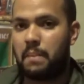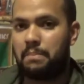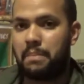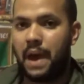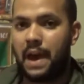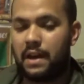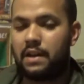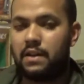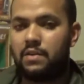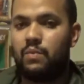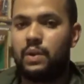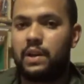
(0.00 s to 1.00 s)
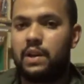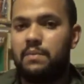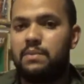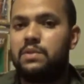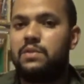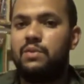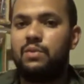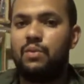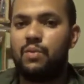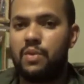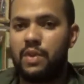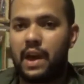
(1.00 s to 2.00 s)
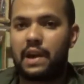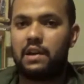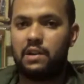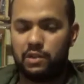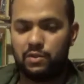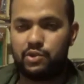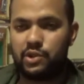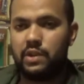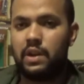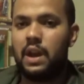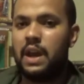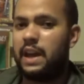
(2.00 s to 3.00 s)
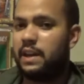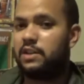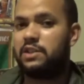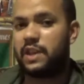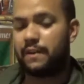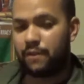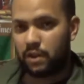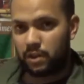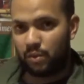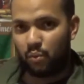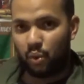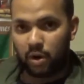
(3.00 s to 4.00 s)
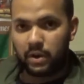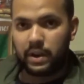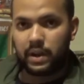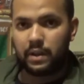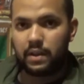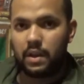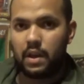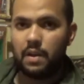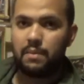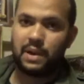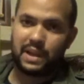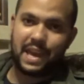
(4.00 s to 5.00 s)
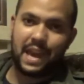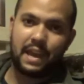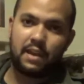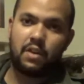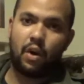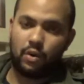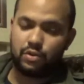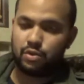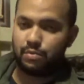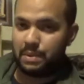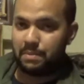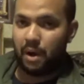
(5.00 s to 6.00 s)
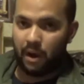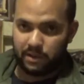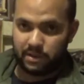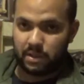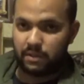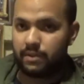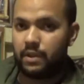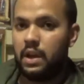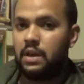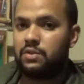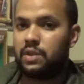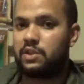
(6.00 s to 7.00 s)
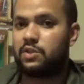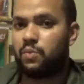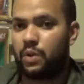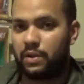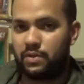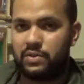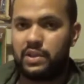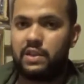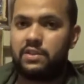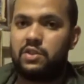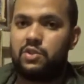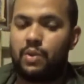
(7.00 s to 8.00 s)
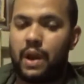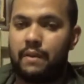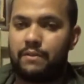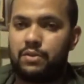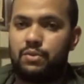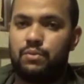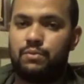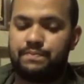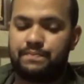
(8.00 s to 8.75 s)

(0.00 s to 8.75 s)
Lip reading: bad when it comes to that collusion. It is definitely worrying, but it can also be positive. So that's just one of those things that you have to